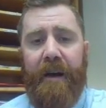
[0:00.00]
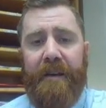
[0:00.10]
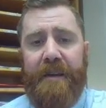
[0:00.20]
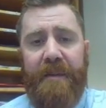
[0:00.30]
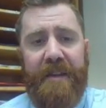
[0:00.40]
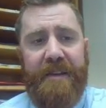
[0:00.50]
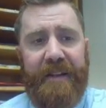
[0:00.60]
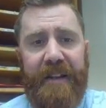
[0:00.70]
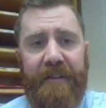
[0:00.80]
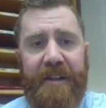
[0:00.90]
some of these
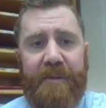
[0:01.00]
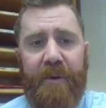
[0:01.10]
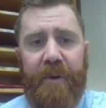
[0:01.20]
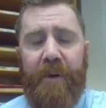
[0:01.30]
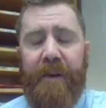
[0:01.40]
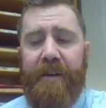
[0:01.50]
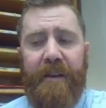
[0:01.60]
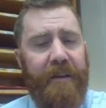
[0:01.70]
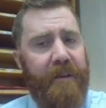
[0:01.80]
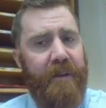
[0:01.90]
activities we're
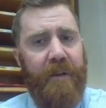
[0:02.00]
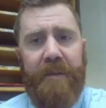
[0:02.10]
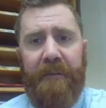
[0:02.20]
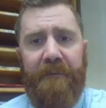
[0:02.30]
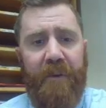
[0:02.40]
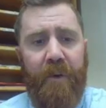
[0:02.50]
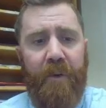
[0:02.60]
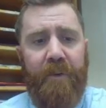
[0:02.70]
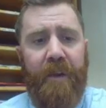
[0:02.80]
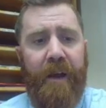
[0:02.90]
doing, the
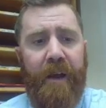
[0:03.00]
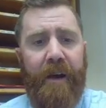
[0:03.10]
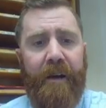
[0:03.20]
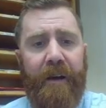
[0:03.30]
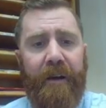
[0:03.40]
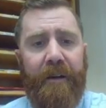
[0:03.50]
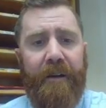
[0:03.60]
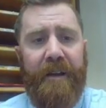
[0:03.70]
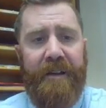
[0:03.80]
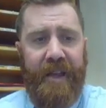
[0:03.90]
few
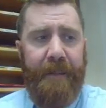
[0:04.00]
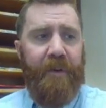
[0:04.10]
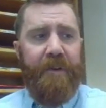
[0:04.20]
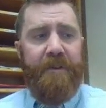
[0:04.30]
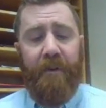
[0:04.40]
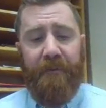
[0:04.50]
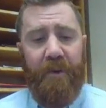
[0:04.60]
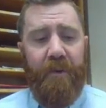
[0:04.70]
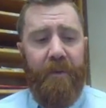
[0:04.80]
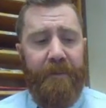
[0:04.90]
examples or a
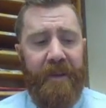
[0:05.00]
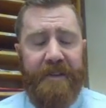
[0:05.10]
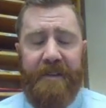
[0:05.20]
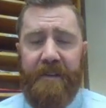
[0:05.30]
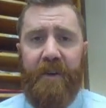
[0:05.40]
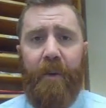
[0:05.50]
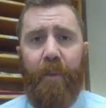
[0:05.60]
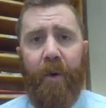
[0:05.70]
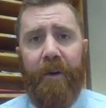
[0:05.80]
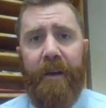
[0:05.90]
few pieces of student
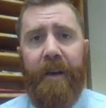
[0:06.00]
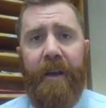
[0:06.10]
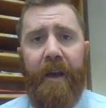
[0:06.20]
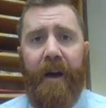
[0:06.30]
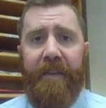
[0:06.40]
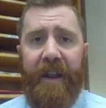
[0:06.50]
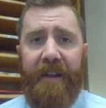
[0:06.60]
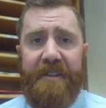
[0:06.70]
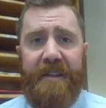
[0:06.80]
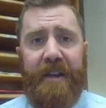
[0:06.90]
work that
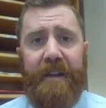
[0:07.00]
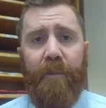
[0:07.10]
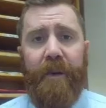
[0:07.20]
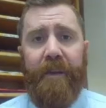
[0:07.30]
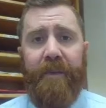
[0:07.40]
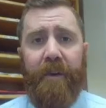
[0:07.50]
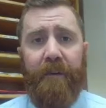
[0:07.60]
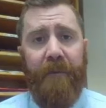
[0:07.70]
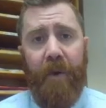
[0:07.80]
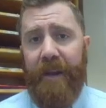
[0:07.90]
I've seen with
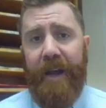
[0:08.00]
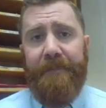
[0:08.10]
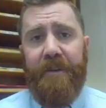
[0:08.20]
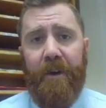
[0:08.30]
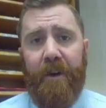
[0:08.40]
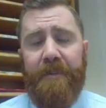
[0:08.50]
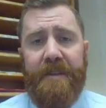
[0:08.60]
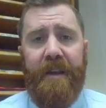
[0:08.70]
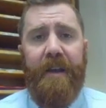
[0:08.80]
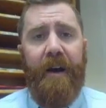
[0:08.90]
their vocab
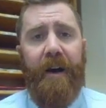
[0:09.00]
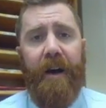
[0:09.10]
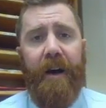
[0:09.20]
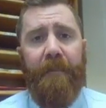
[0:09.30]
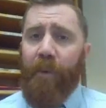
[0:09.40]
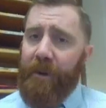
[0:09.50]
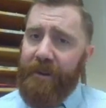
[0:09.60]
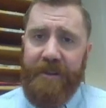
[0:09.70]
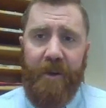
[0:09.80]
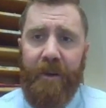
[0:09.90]
terms, we're
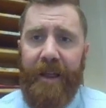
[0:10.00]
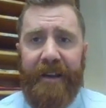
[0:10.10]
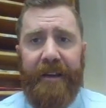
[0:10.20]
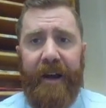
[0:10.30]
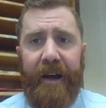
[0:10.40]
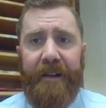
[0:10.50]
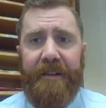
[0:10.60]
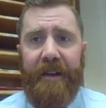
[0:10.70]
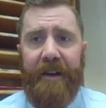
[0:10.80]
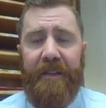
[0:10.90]
still lacking
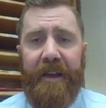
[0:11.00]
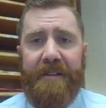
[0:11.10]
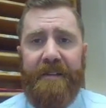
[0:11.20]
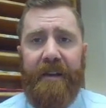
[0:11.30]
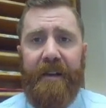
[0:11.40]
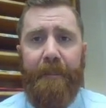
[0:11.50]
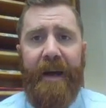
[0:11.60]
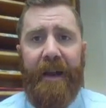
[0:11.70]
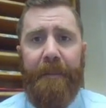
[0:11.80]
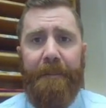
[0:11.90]
content, and that's going to come back